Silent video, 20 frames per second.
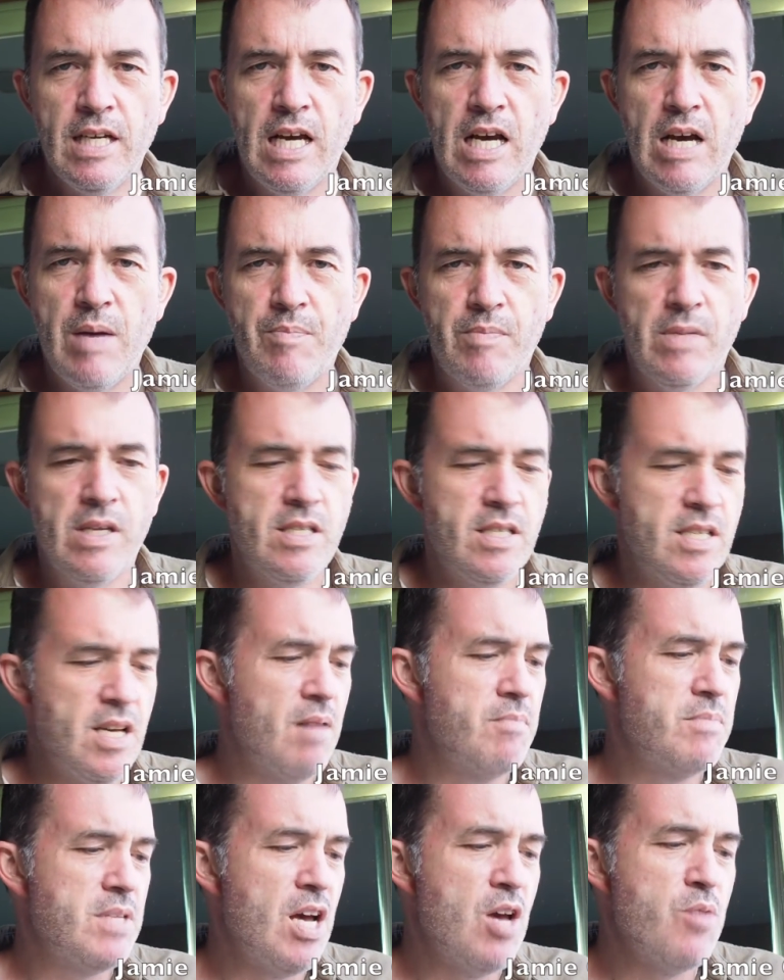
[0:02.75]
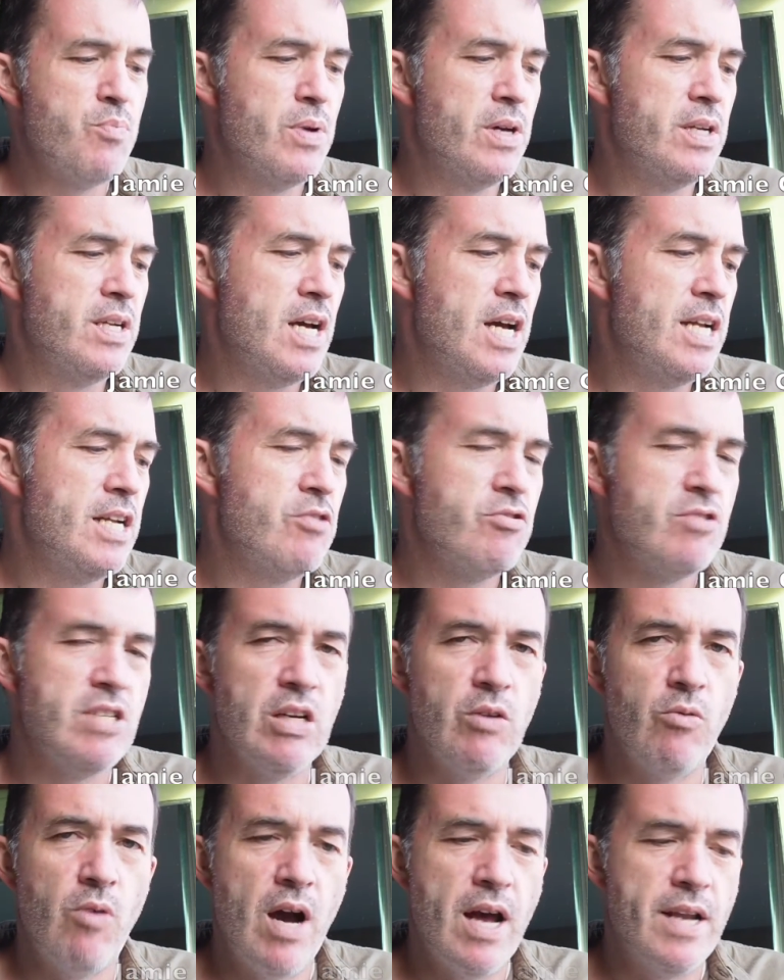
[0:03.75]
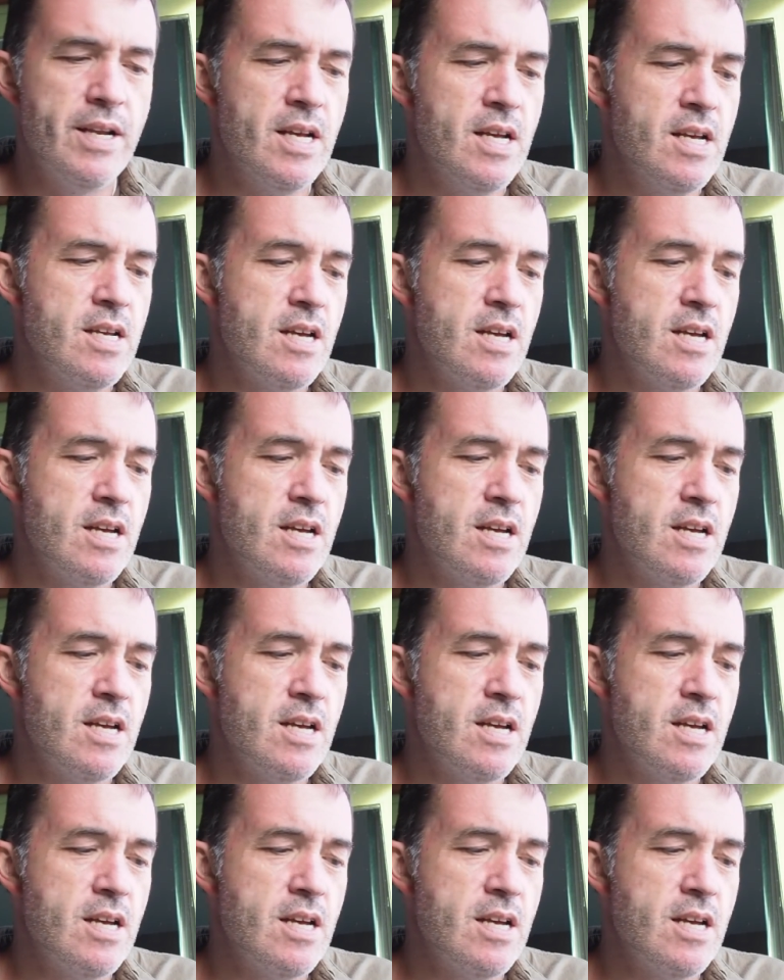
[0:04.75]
Um, it's time to open an interesting wine.